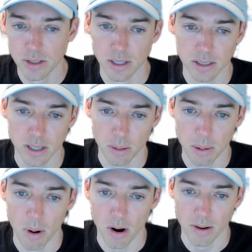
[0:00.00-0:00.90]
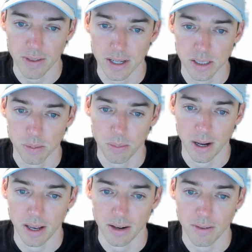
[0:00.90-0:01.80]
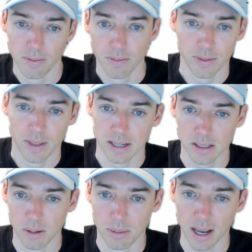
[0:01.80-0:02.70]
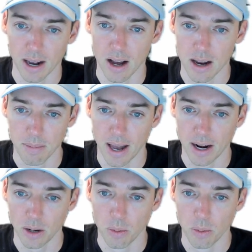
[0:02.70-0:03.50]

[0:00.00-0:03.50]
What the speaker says: is going to be part of this, but that's going to be kind of automatic.